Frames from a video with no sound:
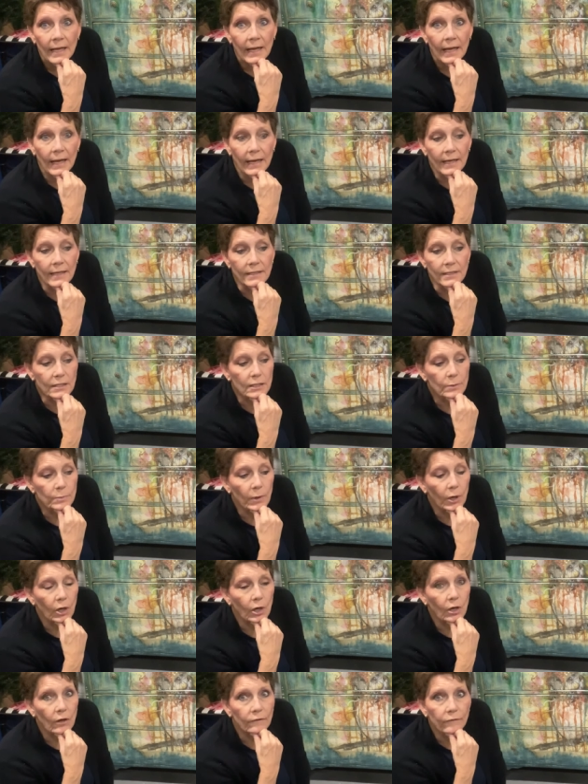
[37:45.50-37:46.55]
a
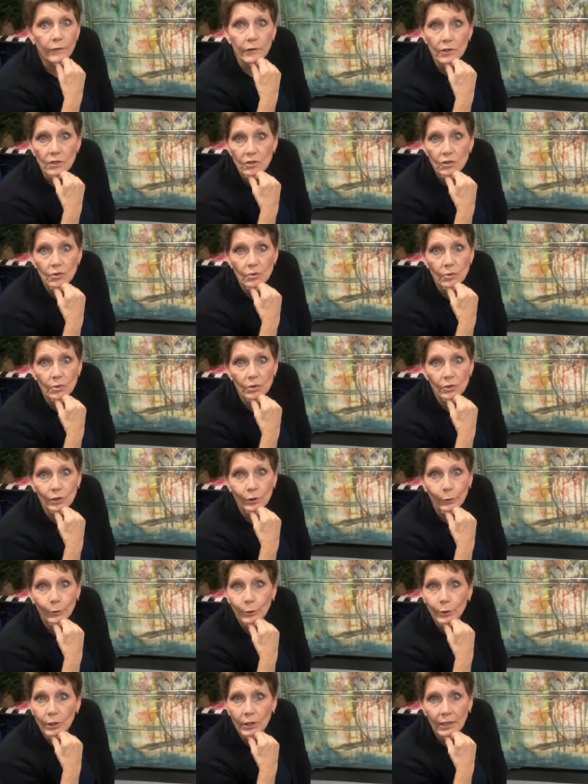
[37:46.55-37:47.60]
small footstool
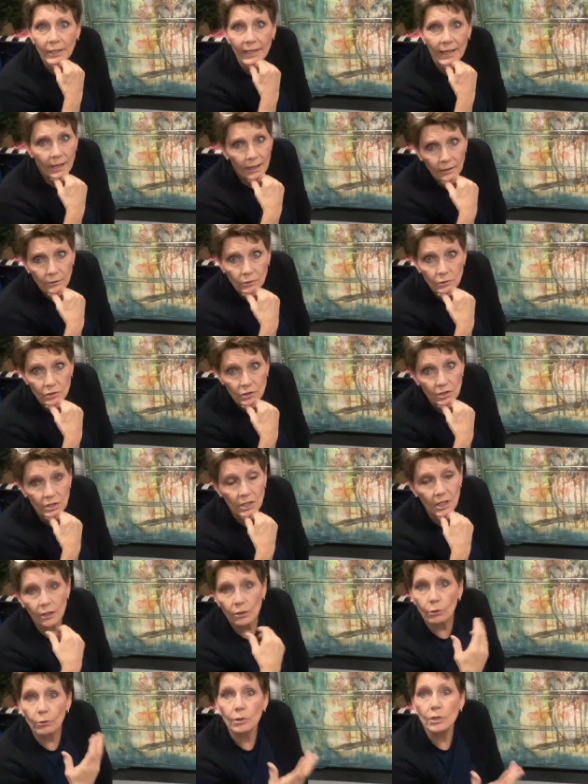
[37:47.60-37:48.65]
or on a
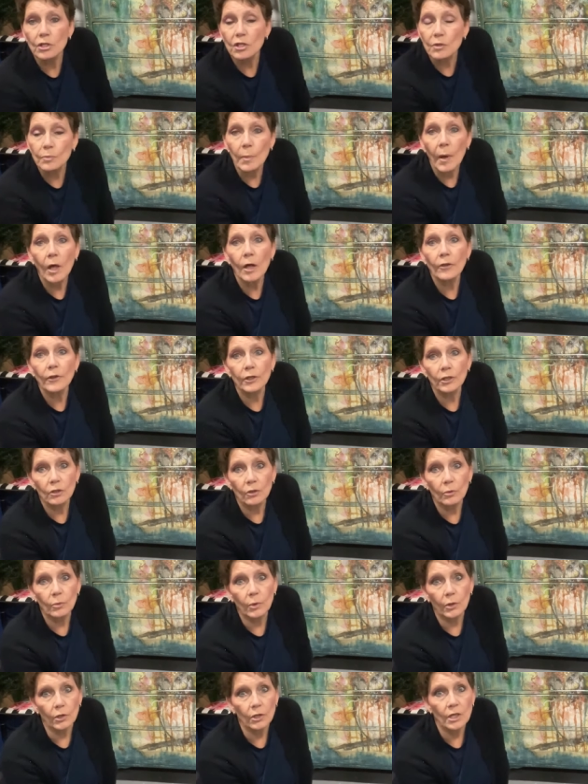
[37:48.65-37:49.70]
candlestick or a small that you're
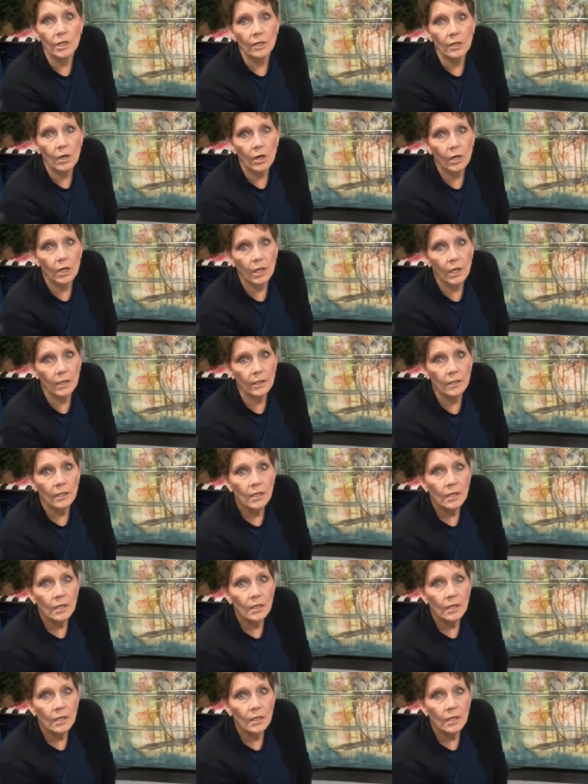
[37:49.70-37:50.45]
working on.